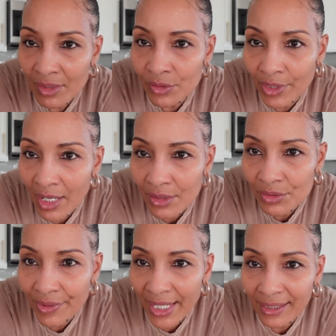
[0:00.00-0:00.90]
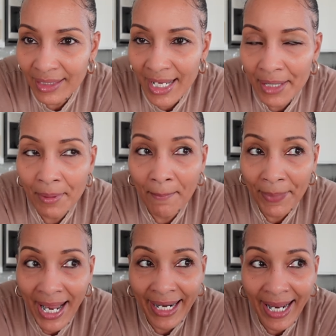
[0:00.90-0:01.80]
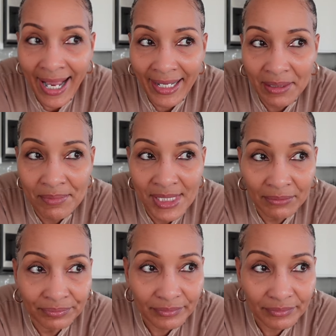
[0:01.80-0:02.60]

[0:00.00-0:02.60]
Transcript: Do y'all do that a lot? Buy items,